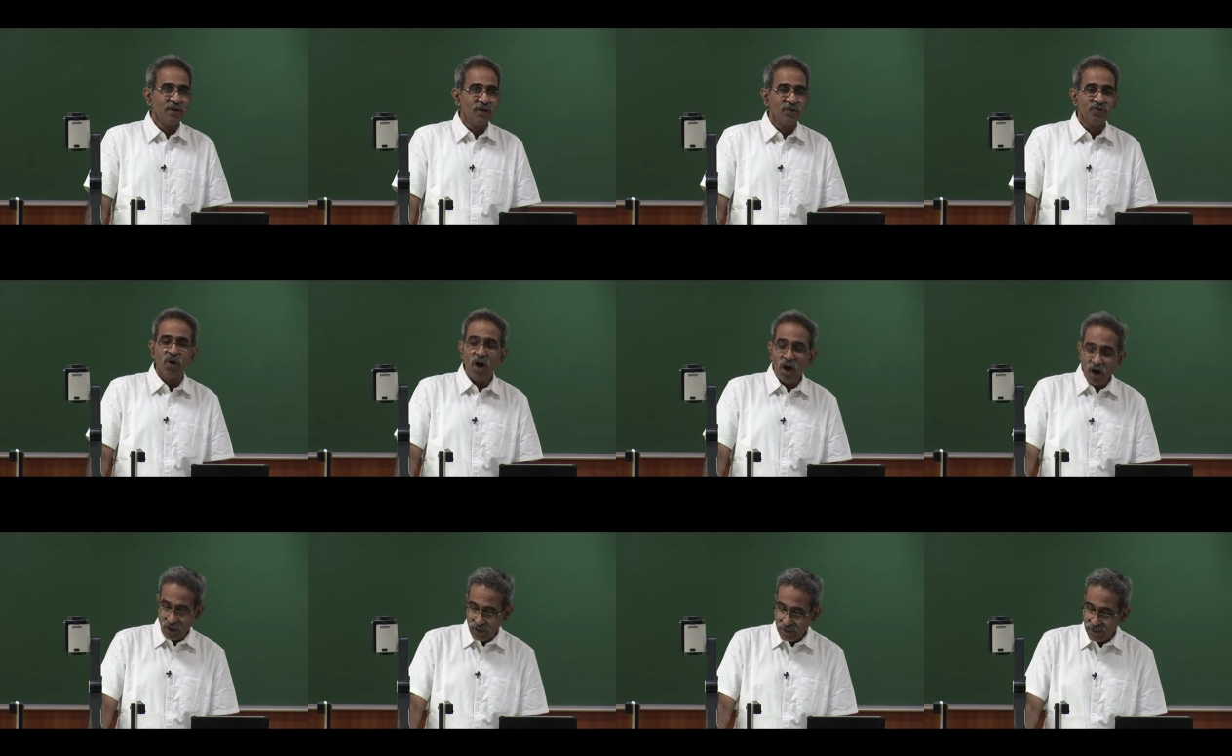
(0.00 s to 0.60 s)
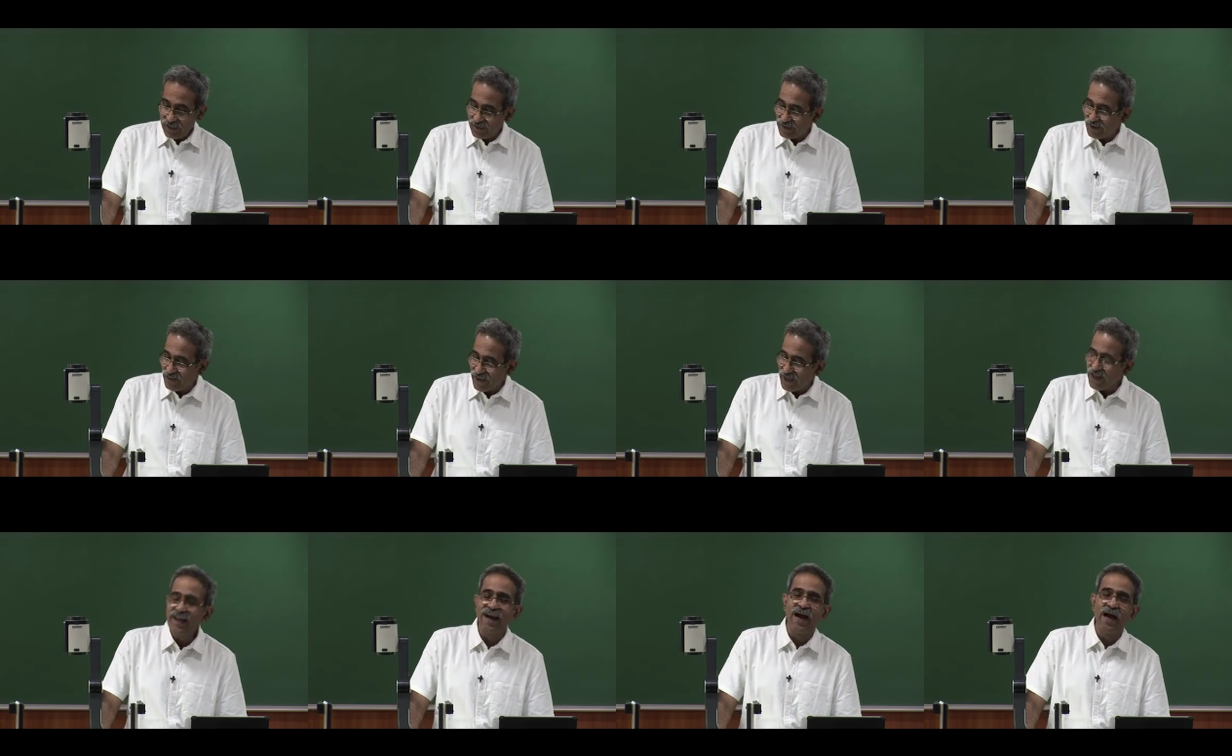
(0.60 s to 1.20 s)
So it is a
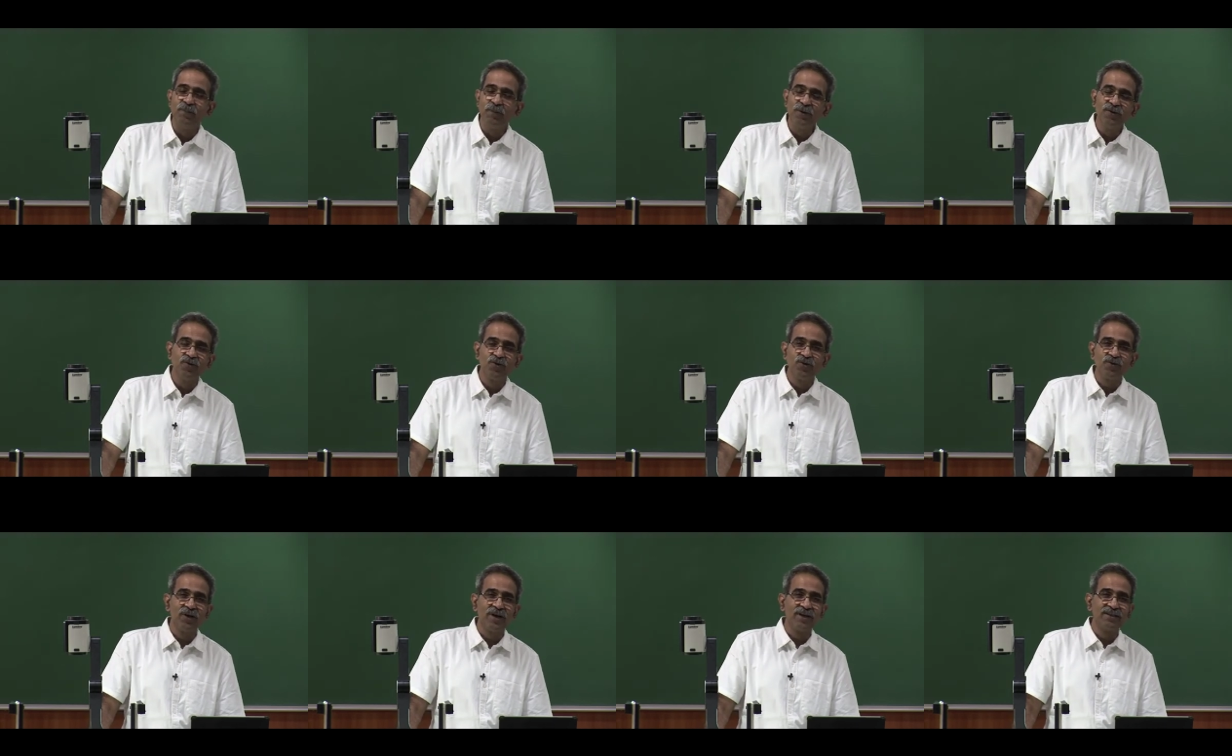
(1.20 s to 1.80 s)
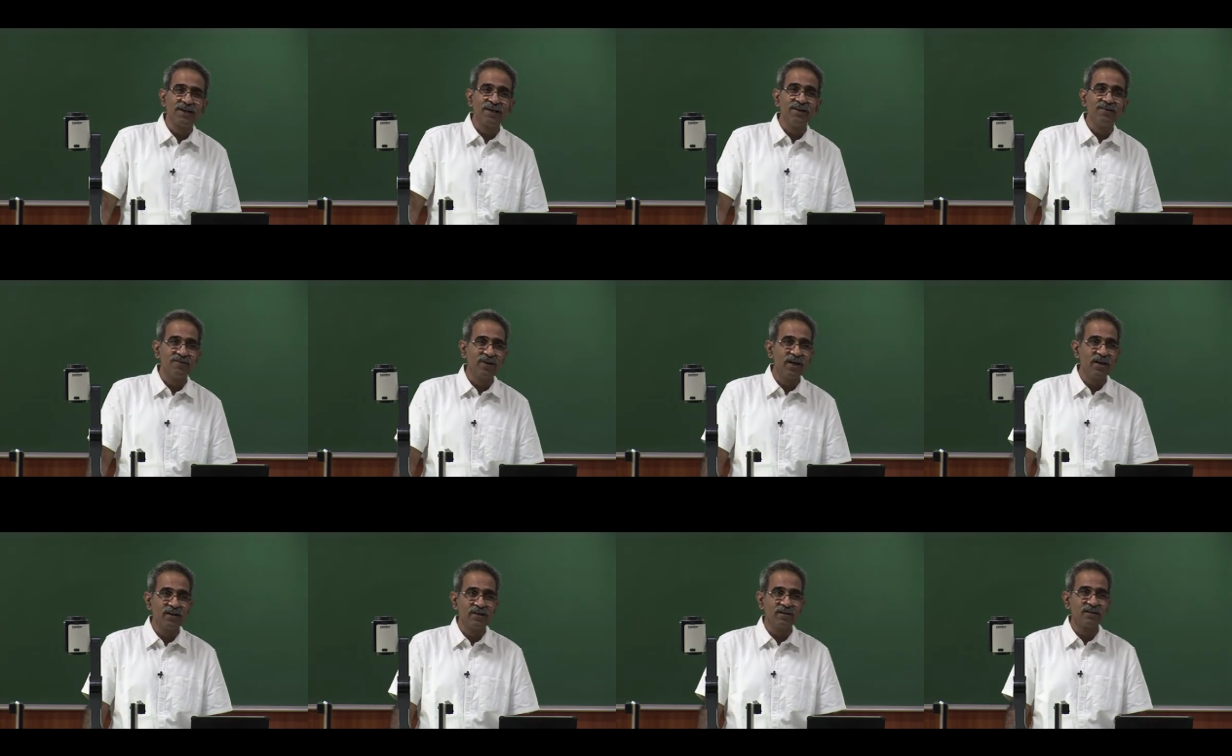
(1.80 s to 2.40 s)
very happy situation
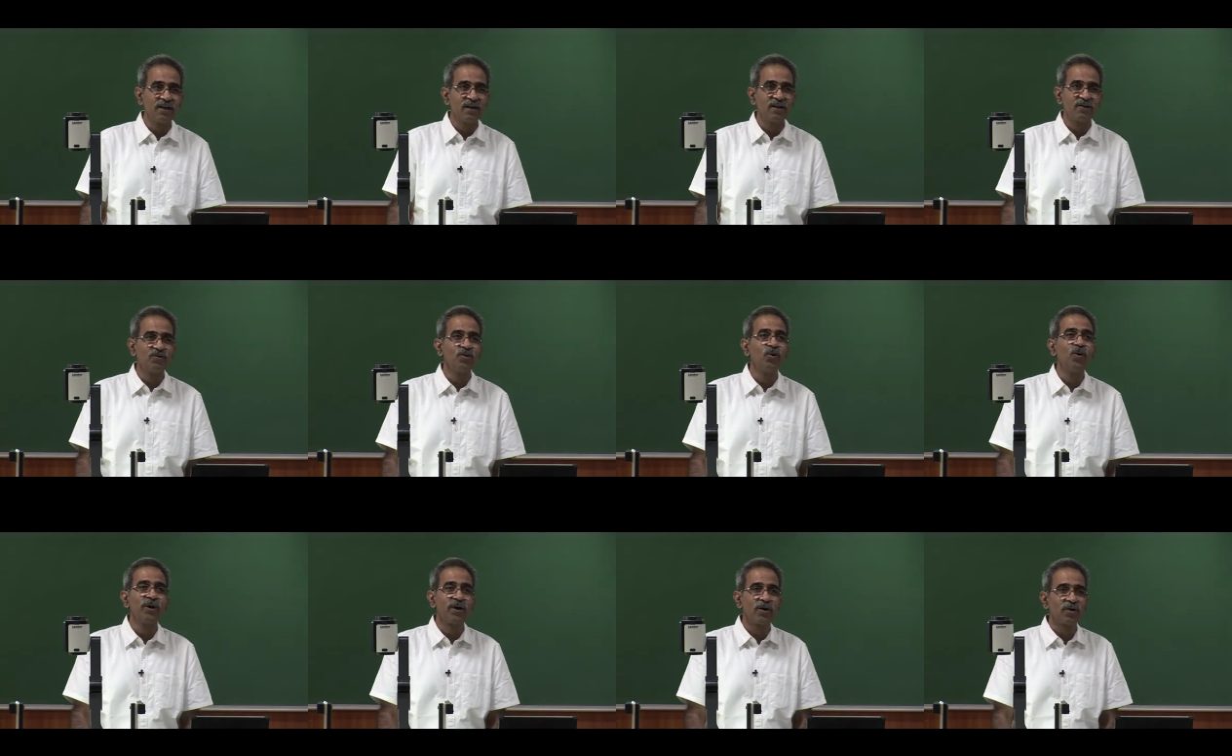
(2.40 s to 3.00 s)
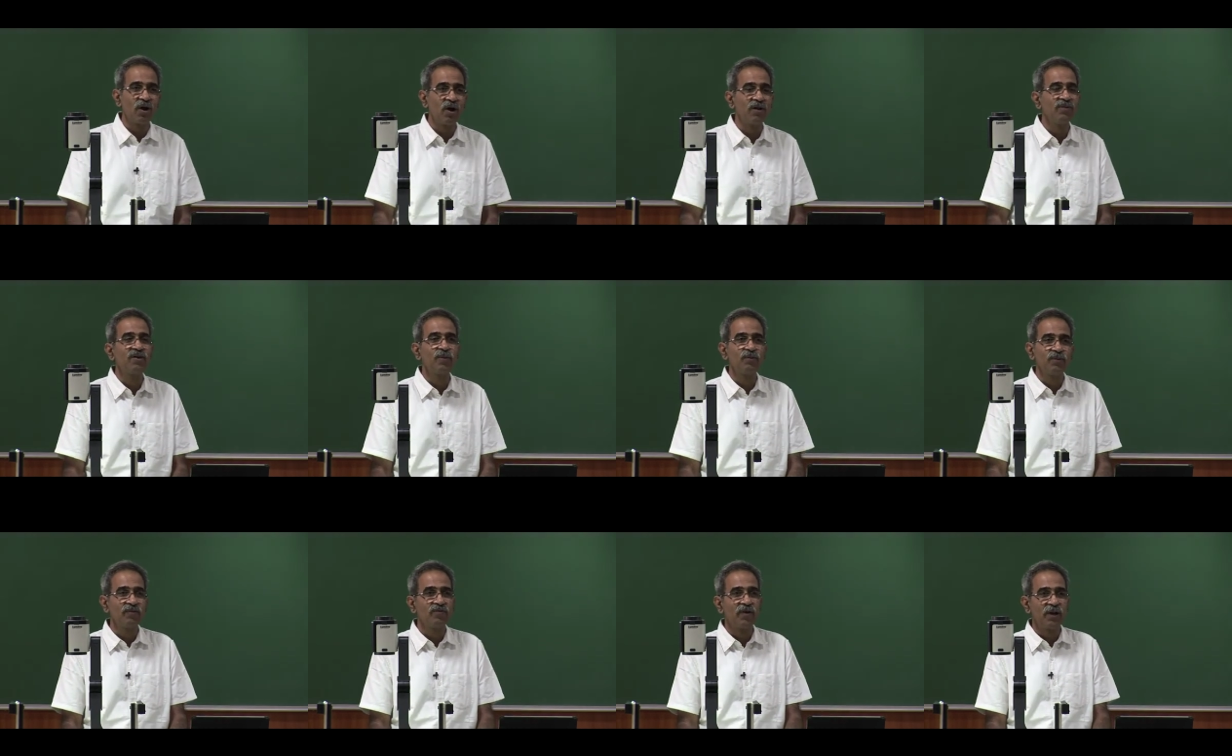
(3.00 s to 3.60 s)
where there is no
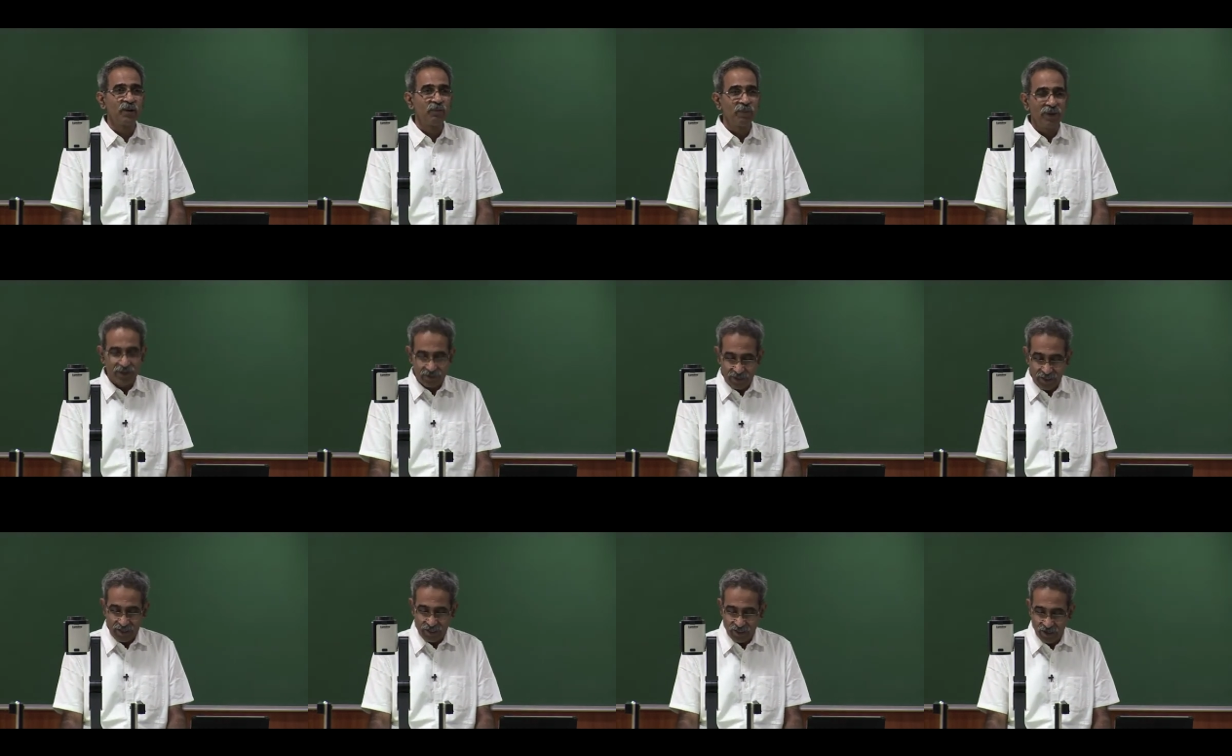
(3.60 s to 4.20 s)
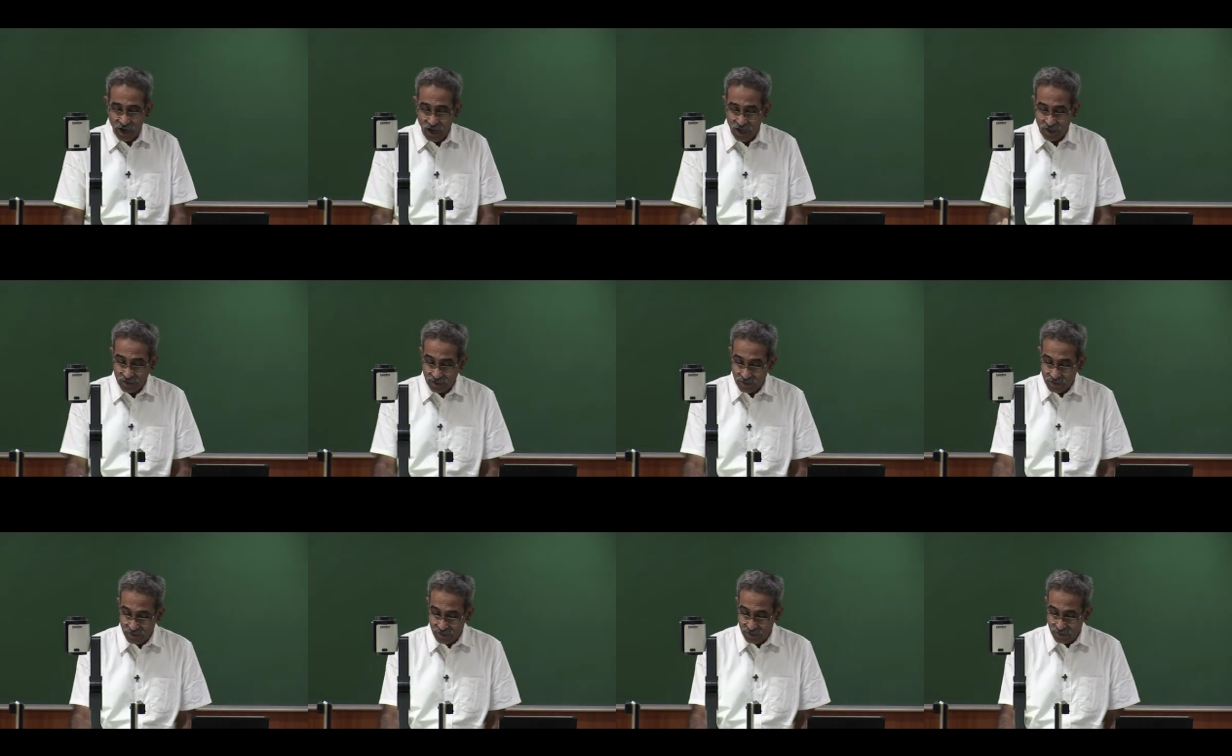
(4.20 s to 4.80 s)
concept of a repulsion at
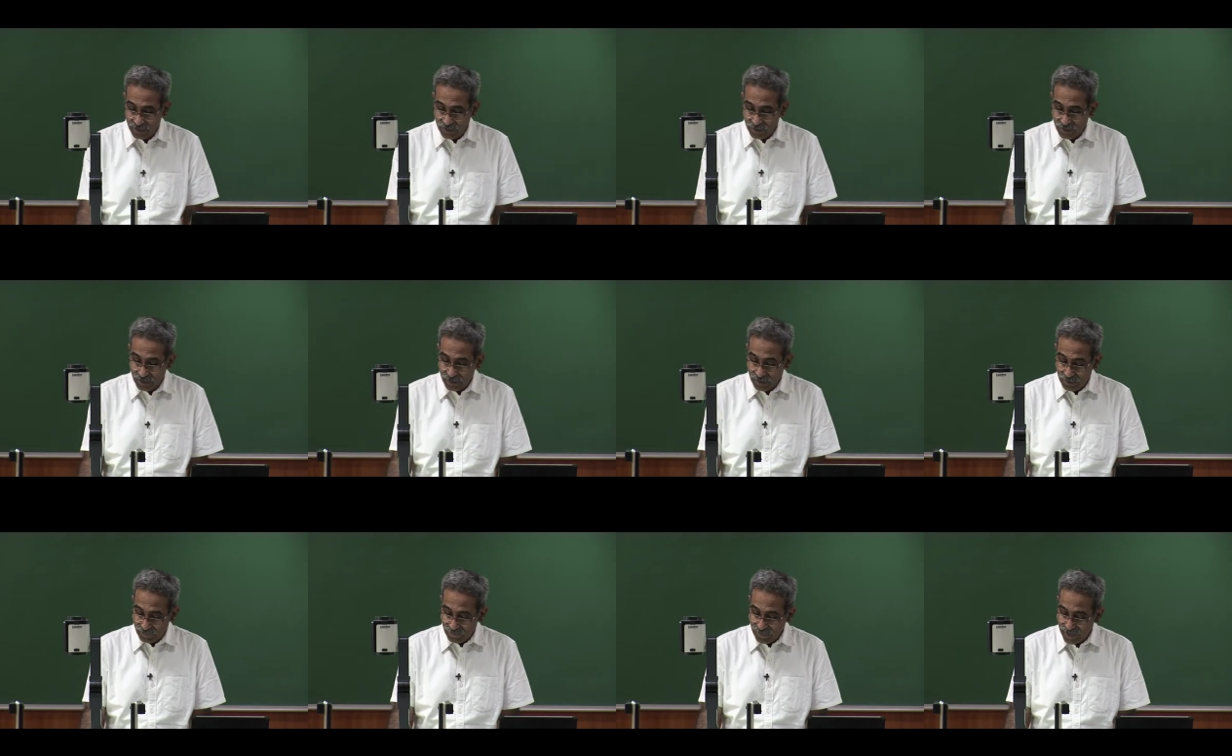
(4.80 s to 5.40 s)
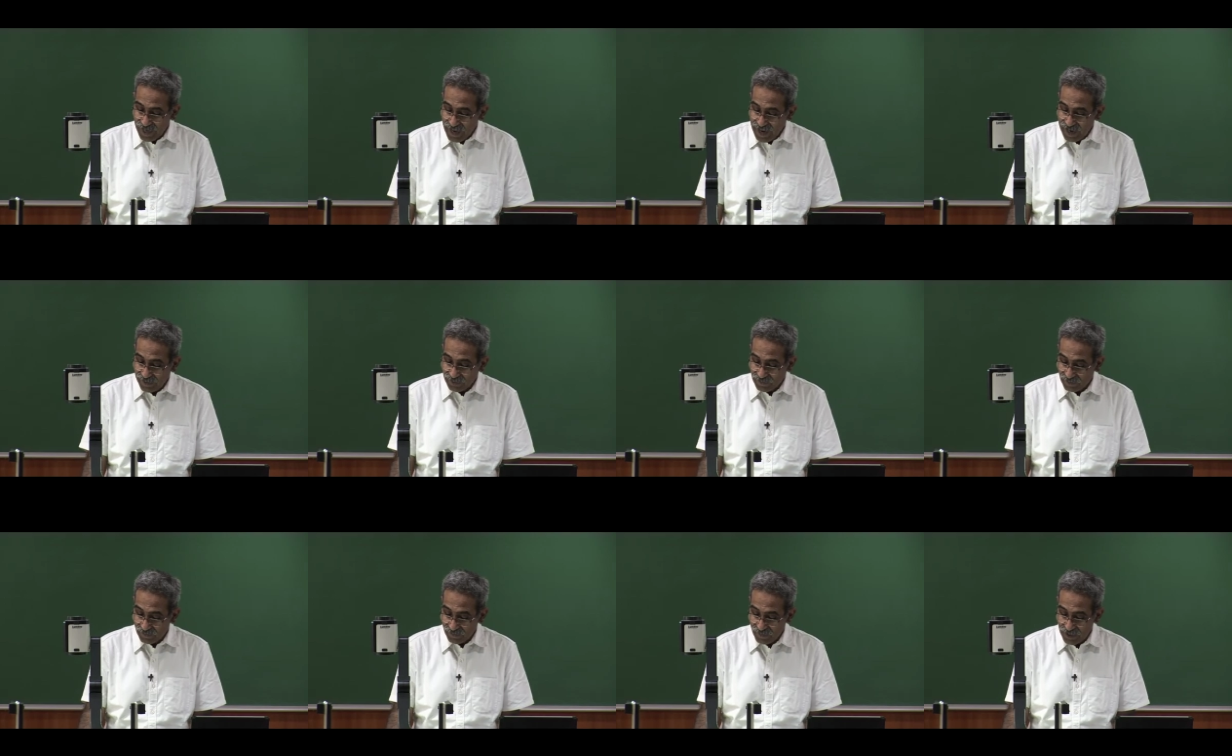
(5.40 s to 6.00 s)
all.
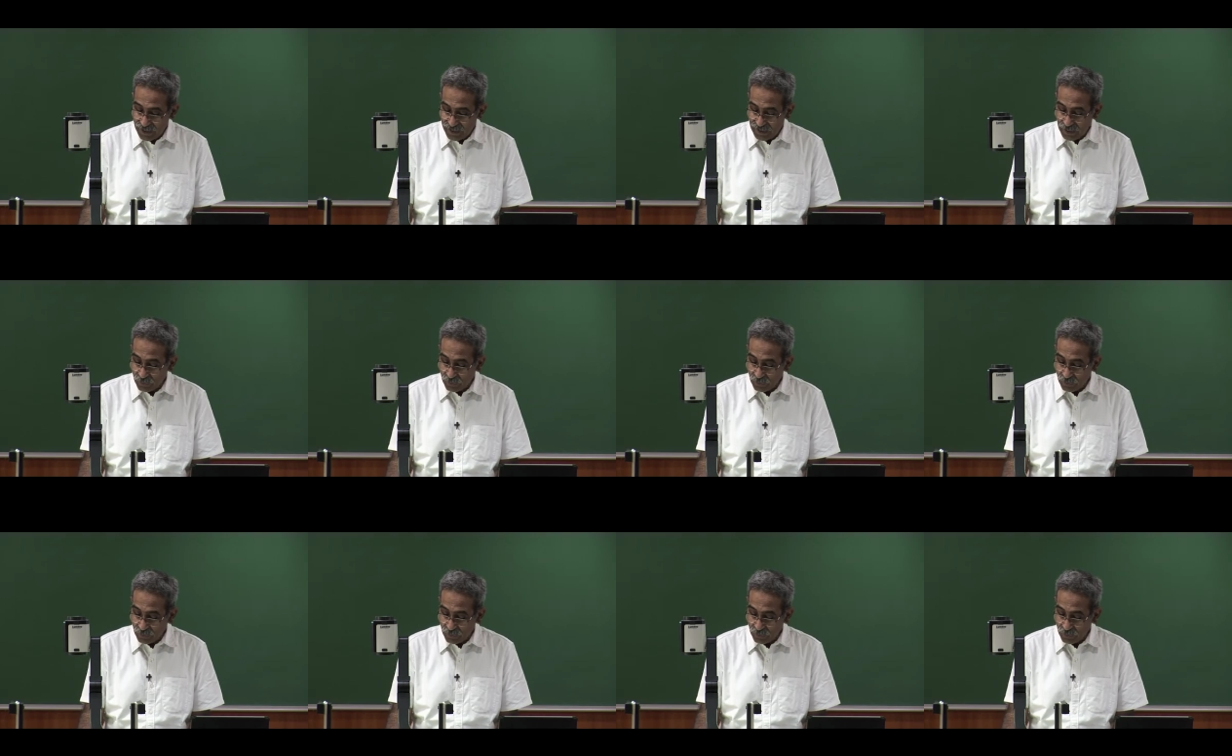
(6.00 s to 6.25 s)
Whereas when it